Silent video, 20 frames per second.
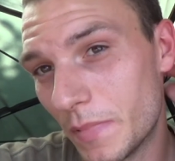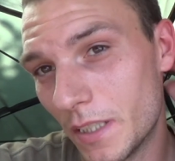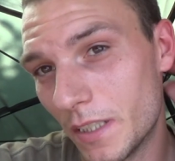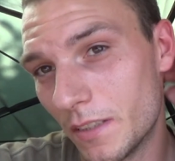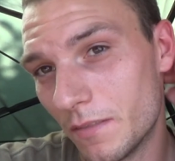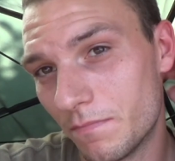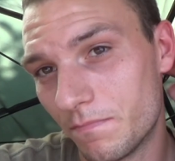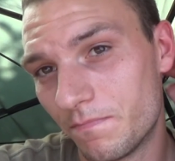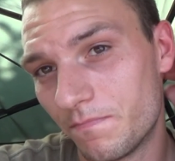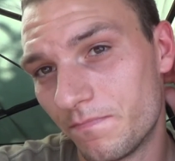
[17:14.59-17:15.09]

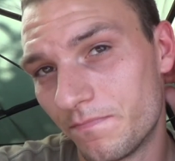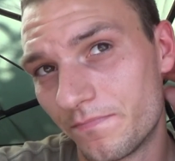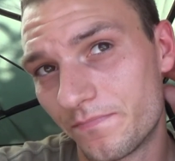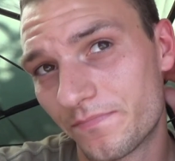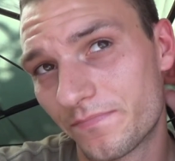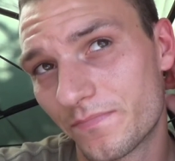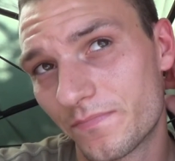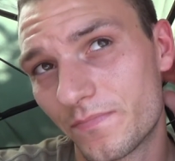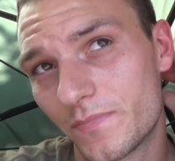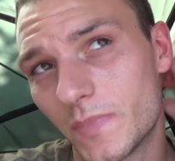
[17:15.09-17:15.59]
But
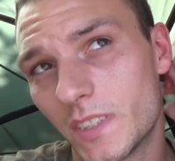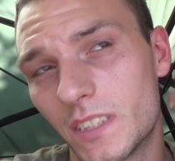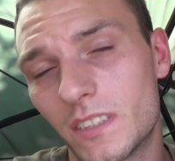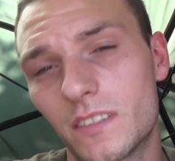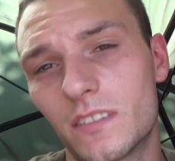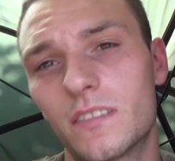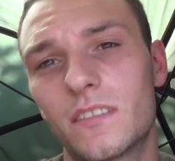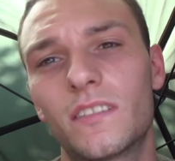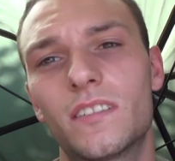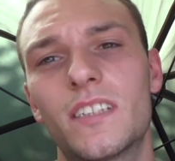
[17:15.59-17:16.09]

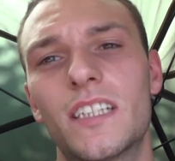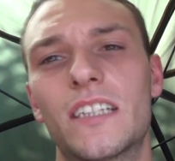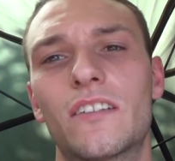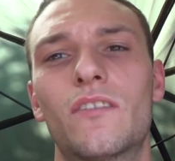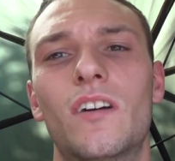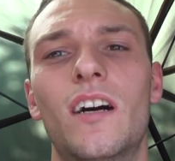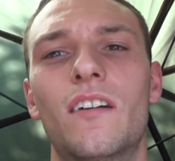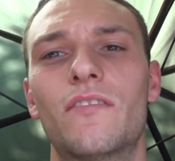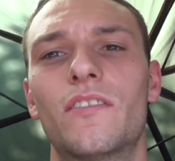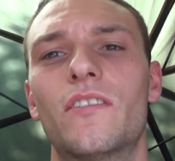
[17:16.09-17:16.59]
seen
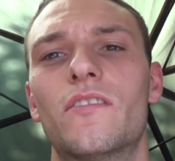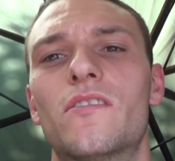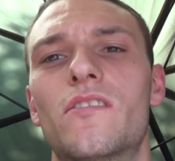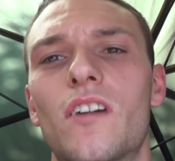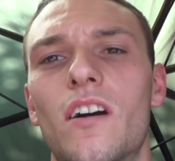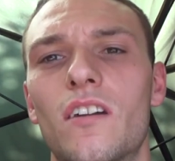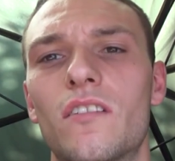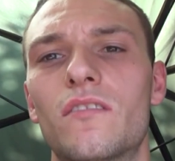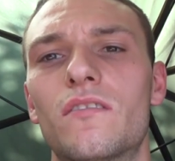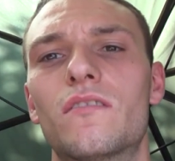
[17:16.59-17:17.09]
quite a few
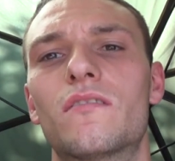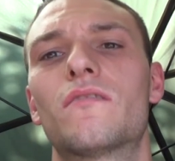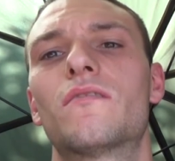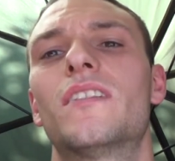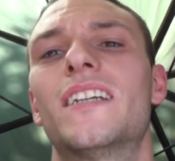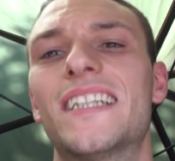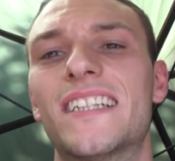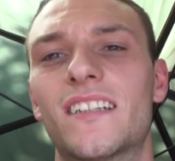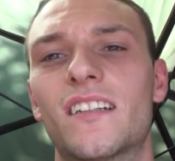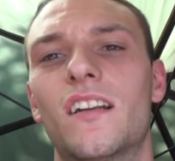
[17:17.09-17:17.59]

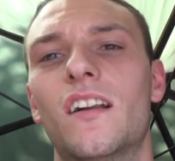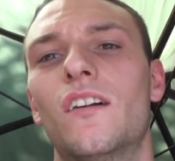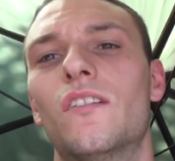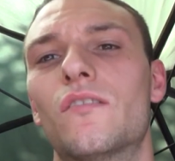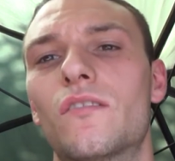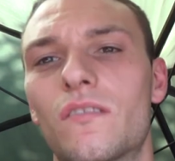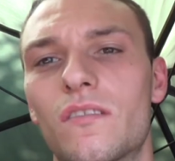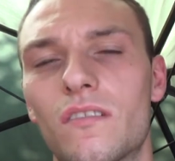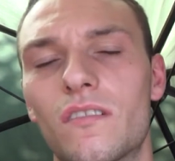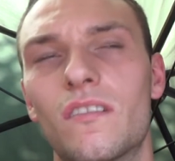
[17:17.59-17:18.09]
shows in
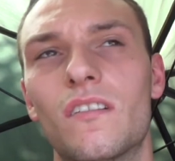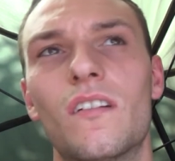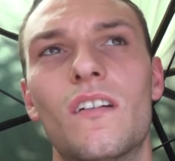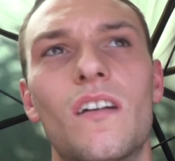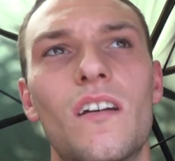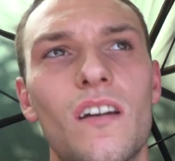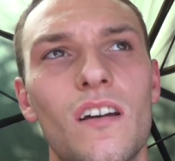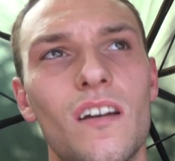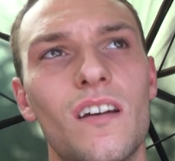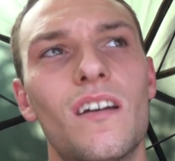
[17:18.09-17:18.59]
close
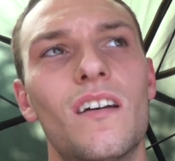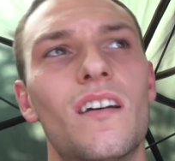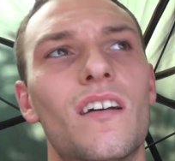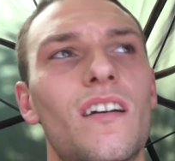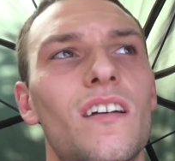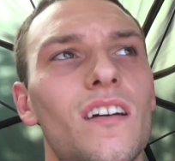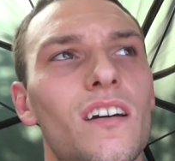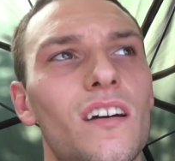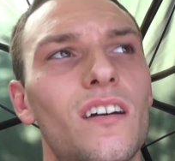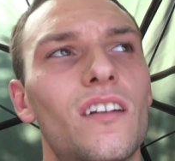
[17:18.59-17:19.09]

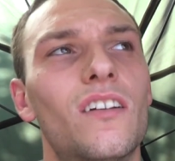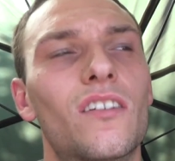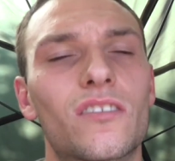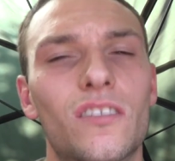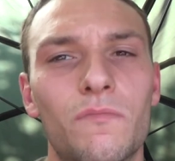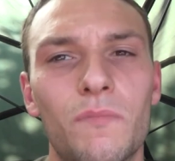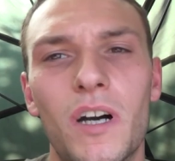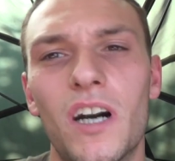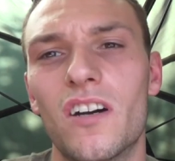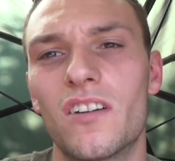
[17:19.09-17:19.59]
along
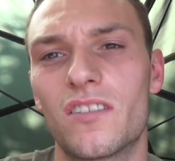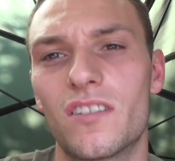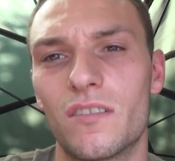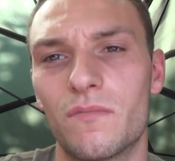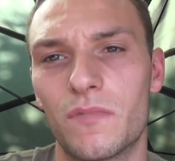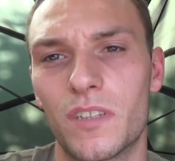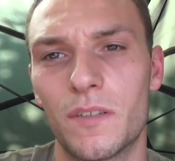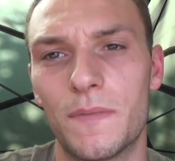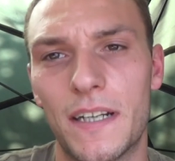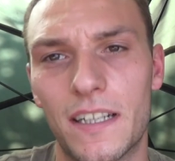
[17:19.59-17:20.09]
the
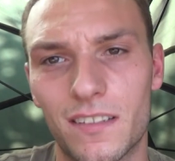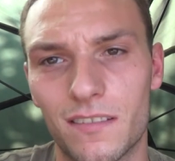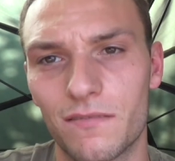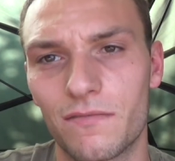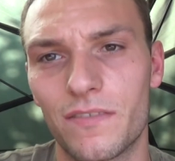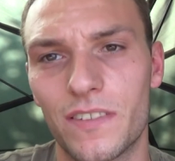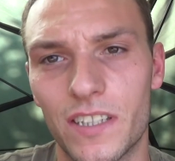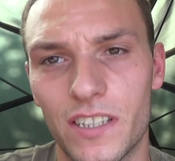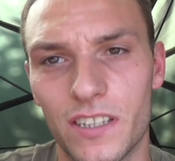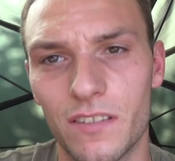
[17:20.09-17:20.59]
margin whereabouts I'm
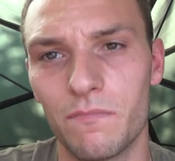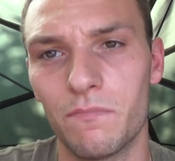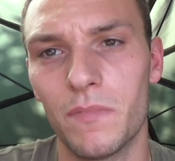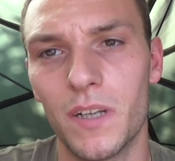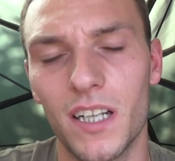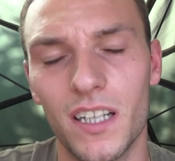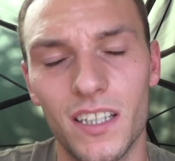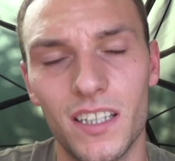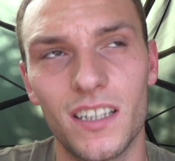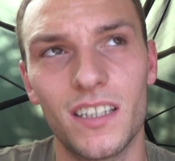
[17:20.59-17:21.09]
fishing,
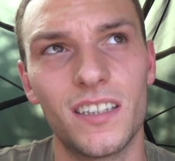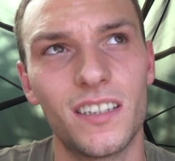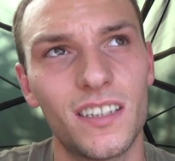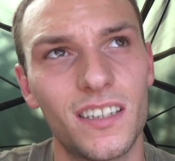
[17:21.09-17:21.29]
but I